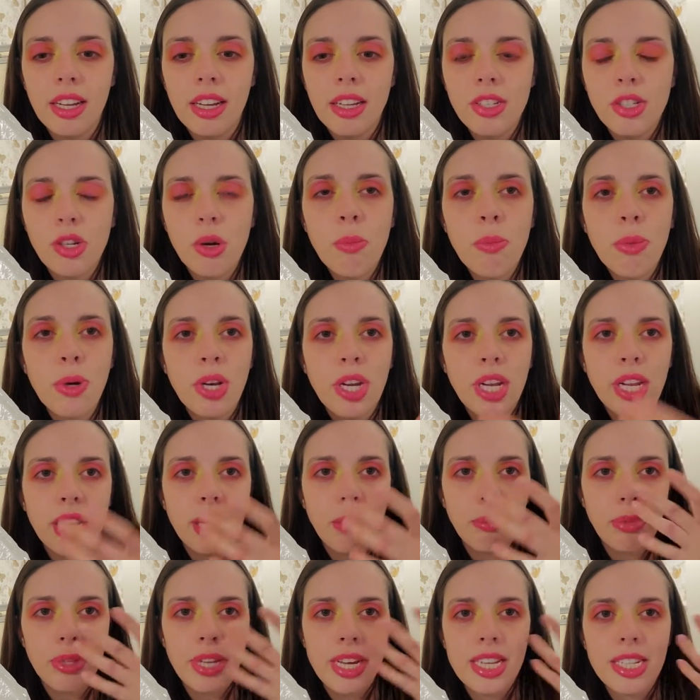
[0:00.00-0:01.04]
don't put it in a
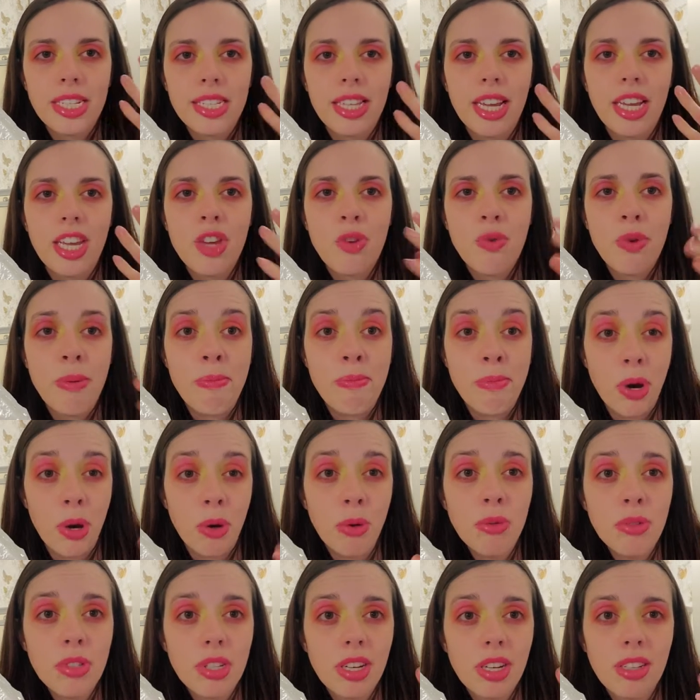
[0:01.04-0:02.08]
place that you
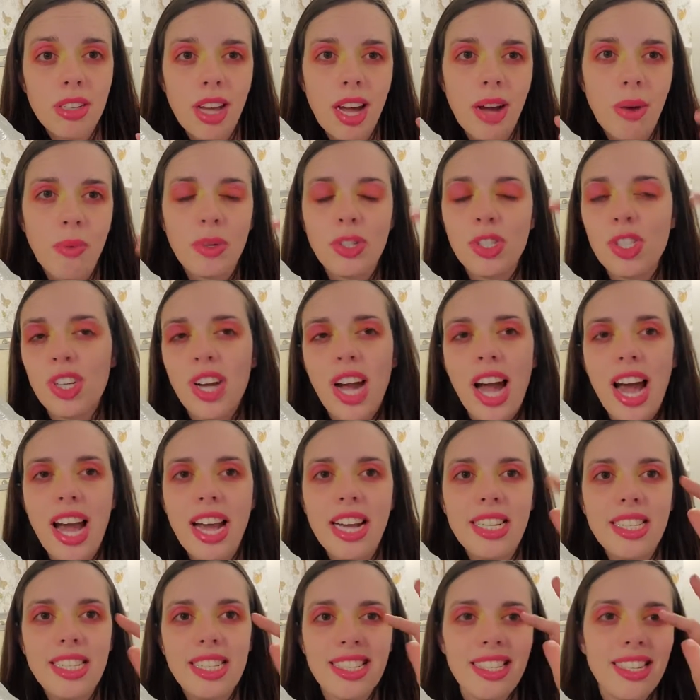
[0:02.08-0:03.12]
emote a lot, which your
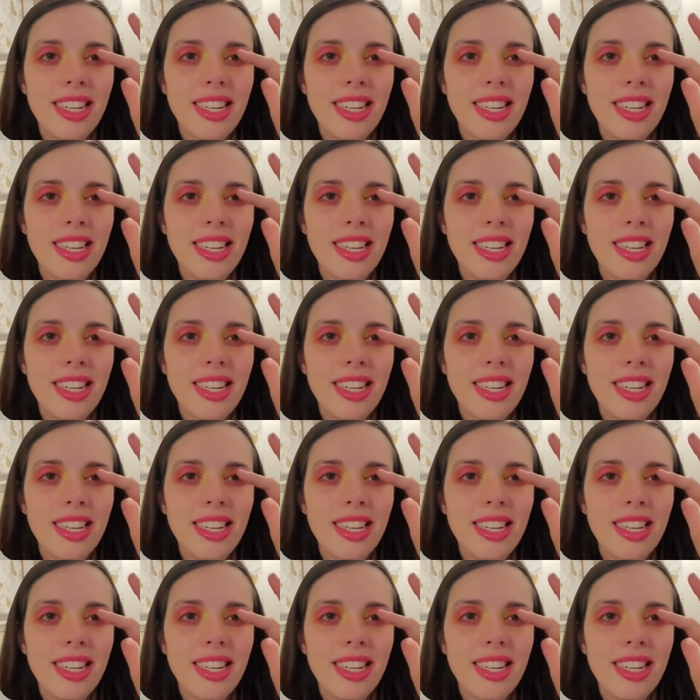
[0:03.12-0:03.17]
eyes,